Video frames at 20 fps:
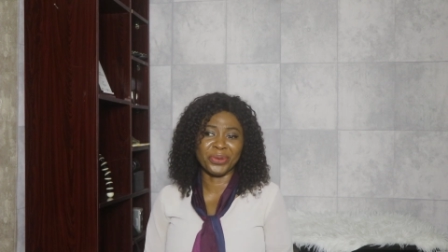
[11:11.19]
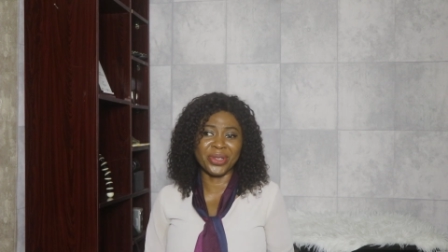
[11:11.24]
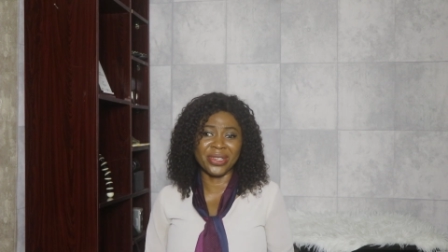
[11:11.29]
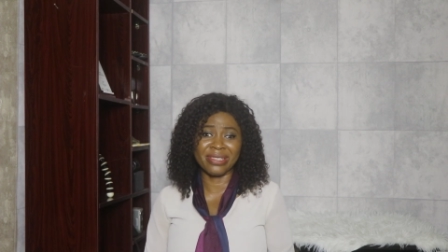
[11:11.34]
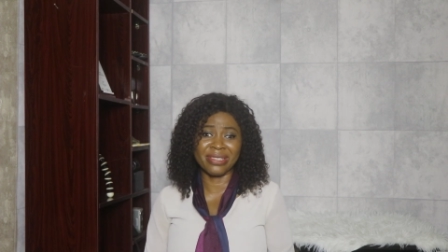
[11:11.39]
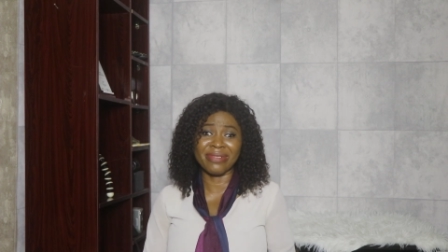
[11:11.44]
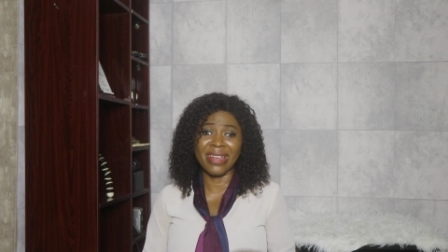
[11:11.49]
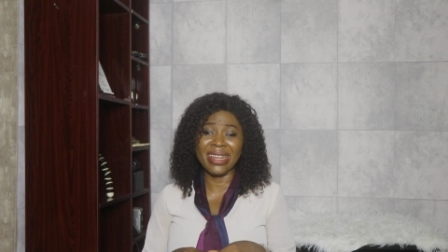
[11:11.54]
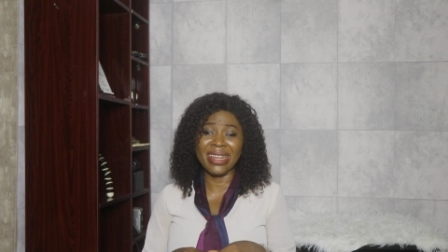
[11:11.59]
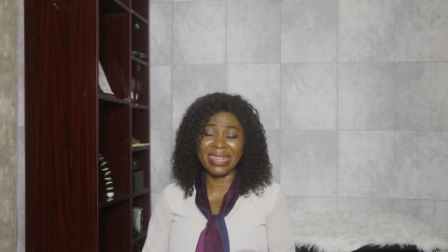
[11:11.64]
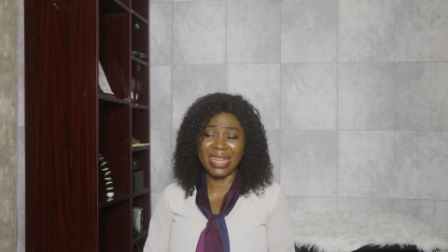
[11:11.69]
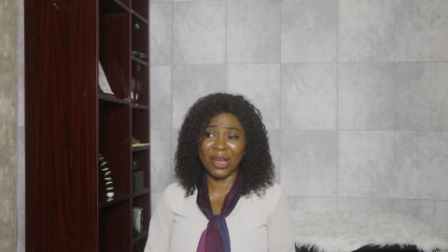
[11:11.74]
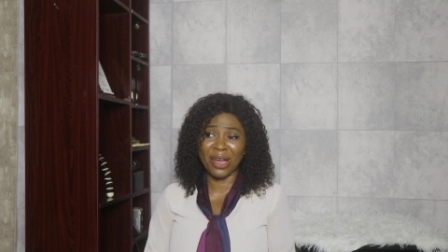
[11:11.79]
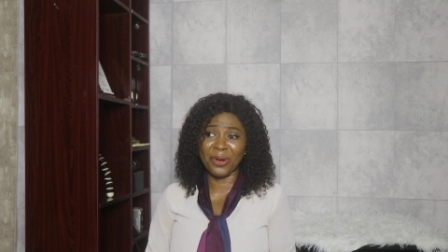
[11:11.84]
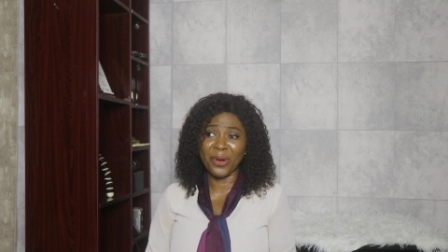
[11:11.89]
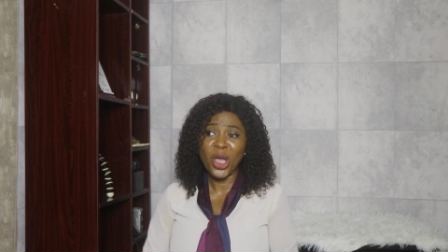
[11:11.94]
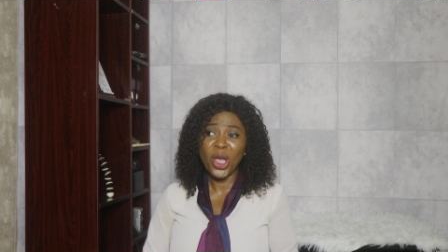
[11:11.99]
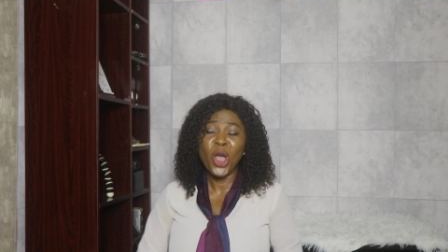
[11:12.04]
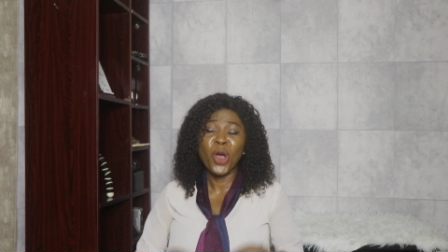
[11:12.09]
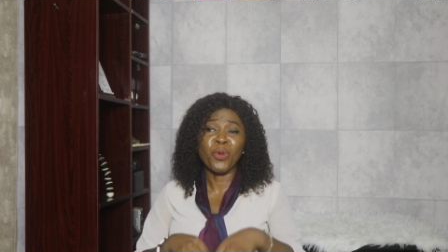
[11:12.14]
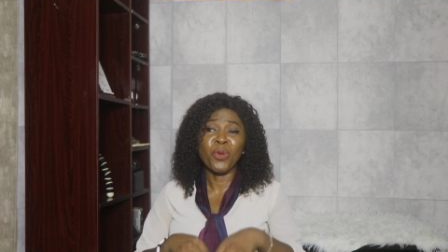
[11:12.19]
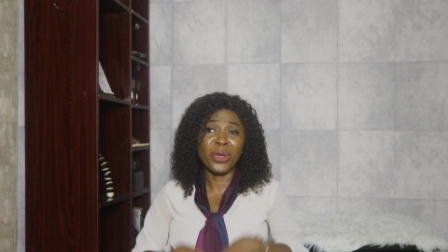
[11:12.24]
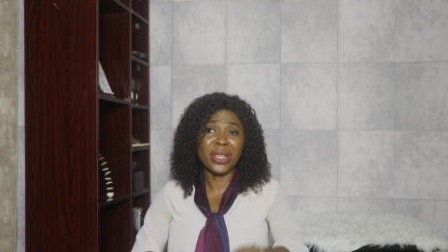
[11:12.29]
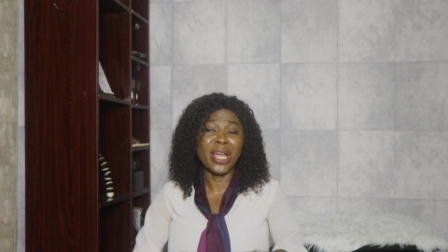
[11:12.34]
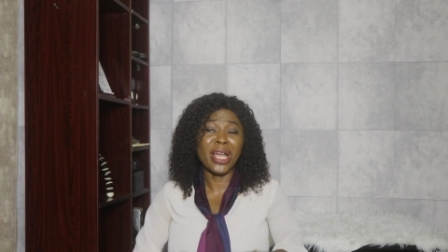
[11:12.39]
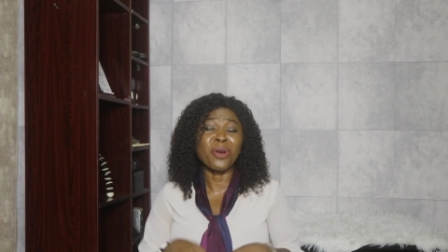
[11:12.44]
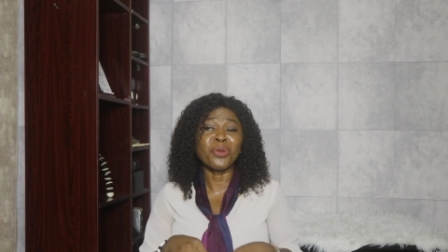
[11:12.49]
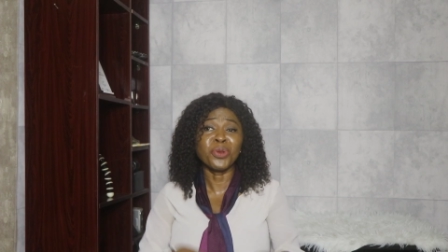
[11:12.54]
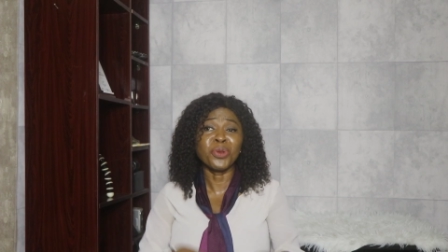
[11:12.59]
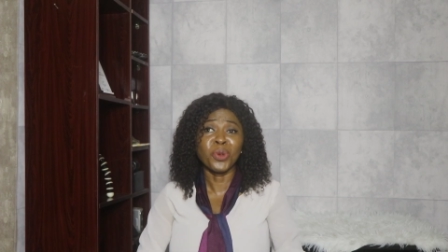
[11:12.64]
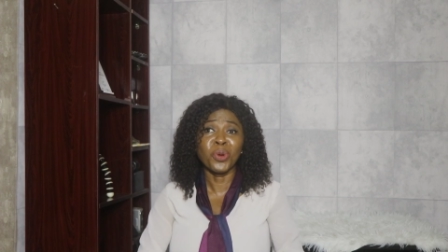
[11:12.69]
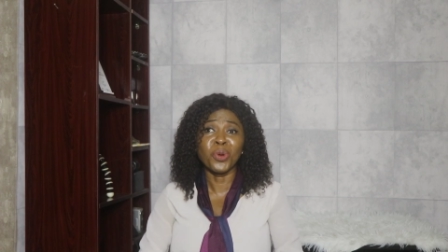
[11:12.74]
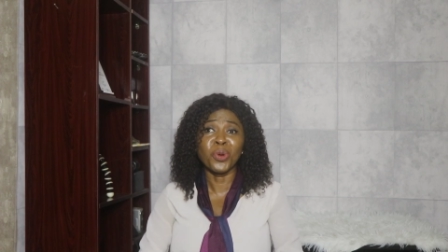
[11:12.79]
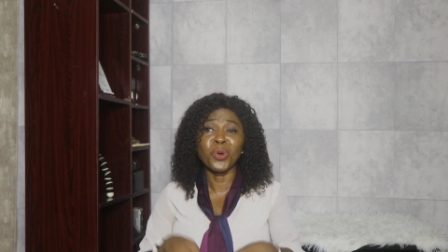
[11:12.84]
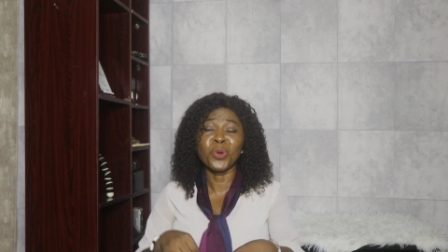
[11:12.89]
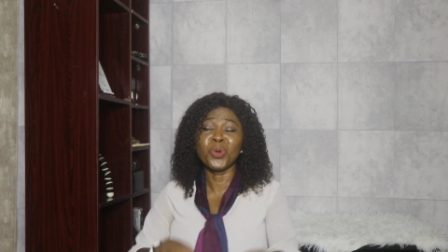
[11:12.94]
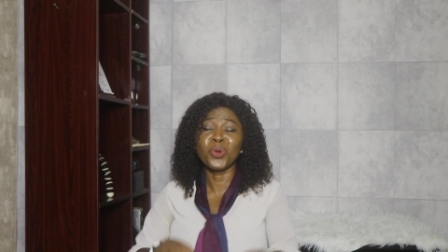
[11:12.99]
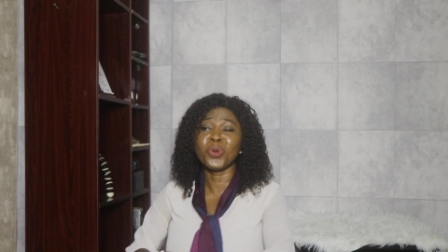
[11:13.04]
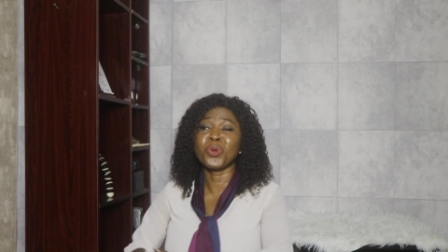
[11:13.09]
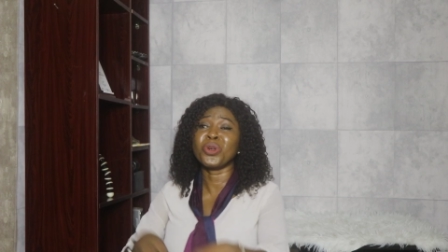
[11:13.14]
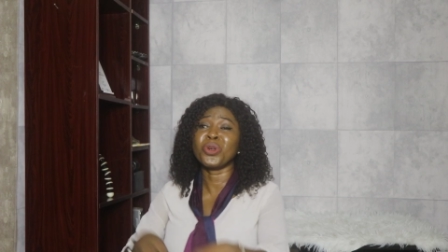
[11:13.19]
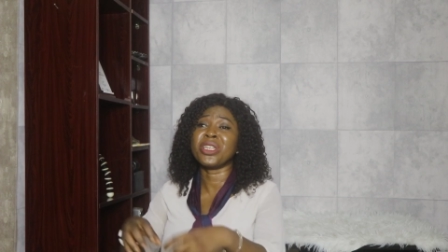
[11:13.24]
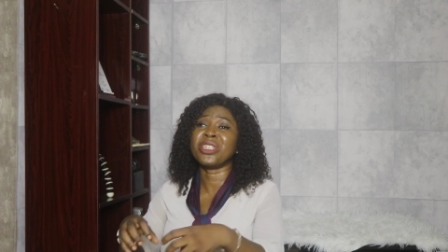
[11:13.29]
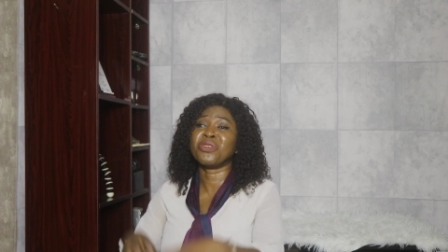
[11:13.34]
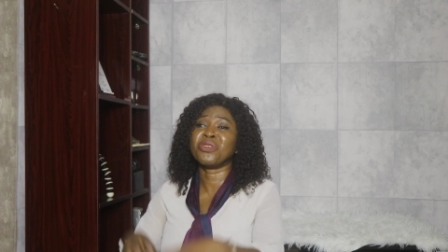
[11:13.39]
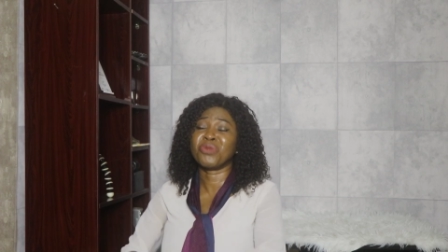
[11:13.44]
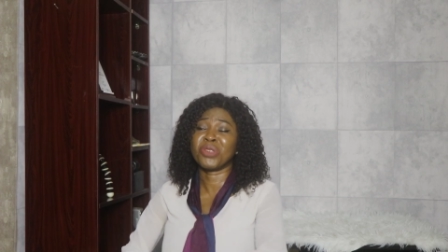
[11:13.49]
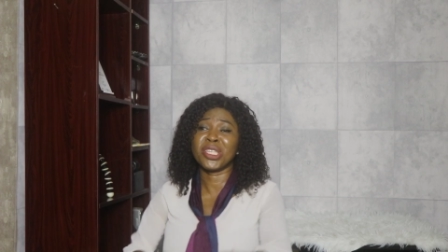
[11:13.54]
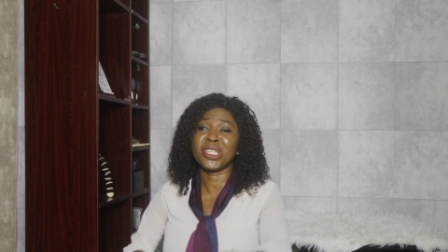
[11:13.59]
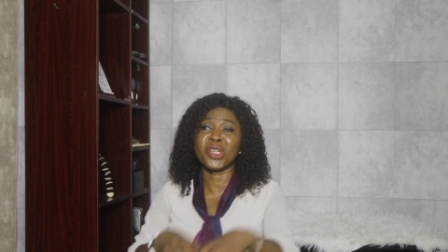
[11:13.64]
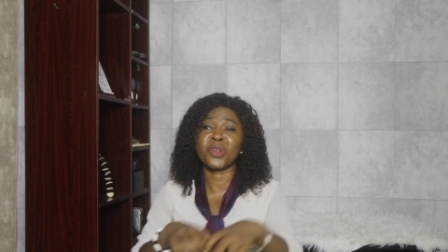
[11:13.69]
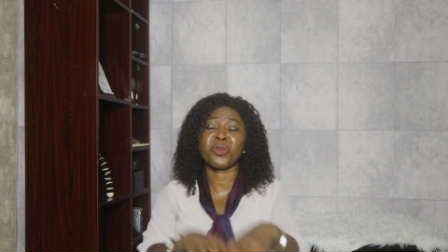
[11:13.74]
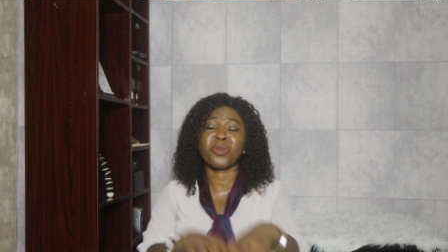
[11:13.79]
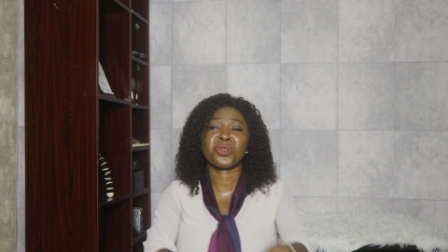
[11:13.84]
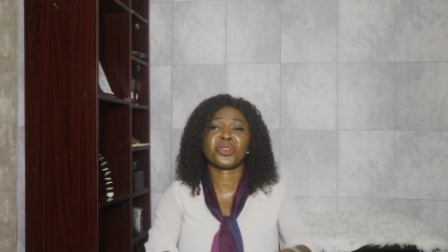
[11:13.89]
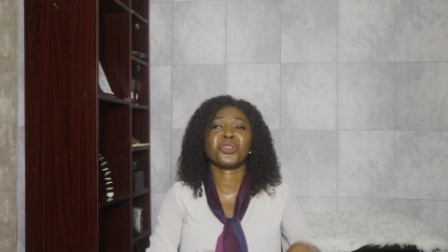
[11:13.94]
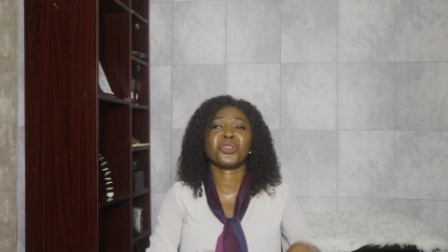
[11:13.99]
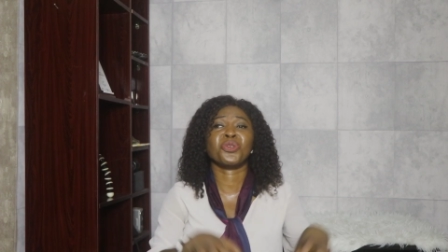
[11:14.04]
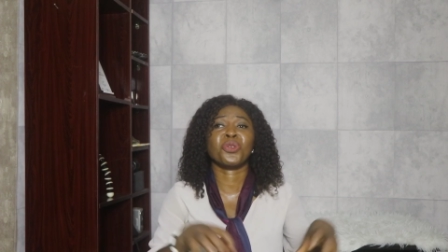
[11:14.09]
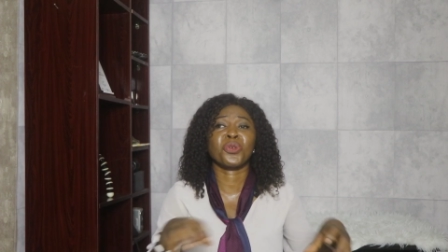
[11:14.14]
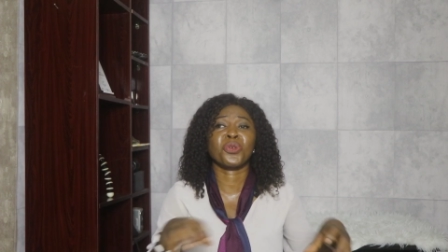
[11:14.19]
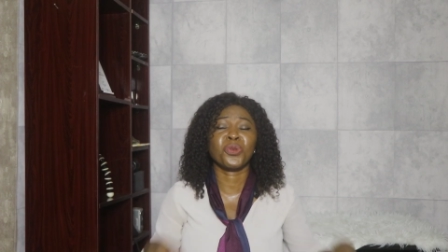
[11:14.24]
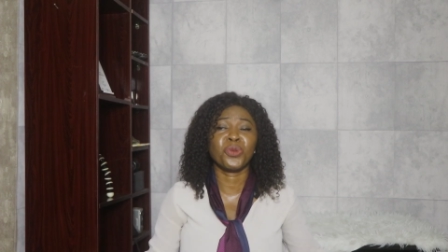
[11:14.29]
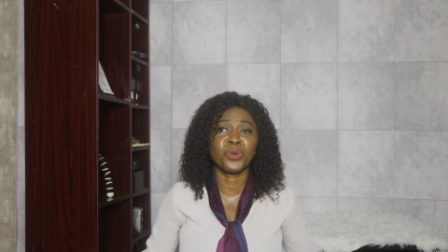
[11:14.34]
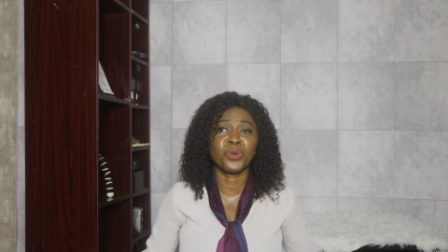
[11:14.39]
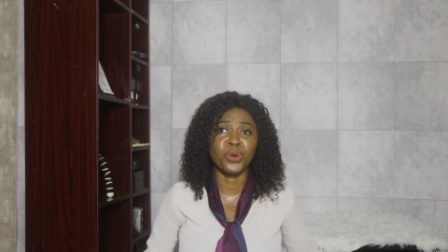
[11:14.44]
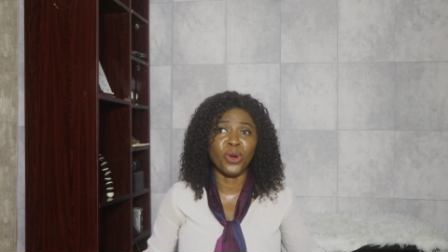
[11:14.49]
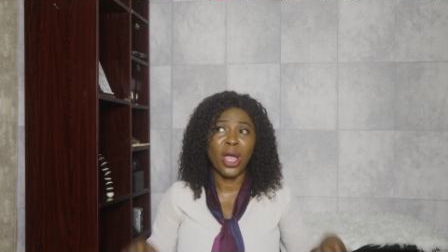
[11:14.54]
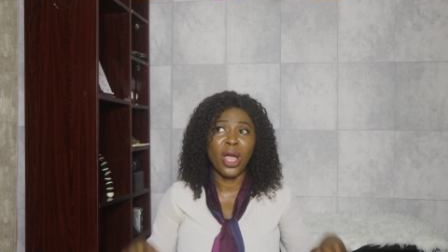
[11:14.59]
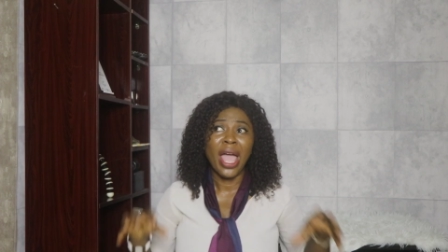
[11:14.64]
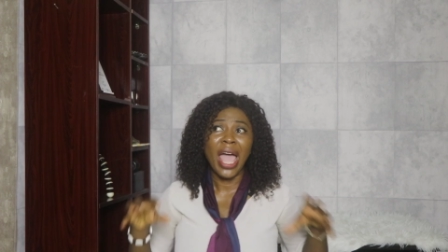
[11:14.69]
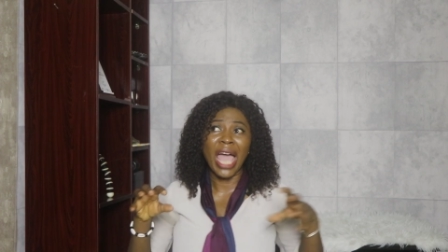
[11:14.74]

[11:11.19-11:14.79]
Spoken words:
Because right now we now know who is really crushing on who.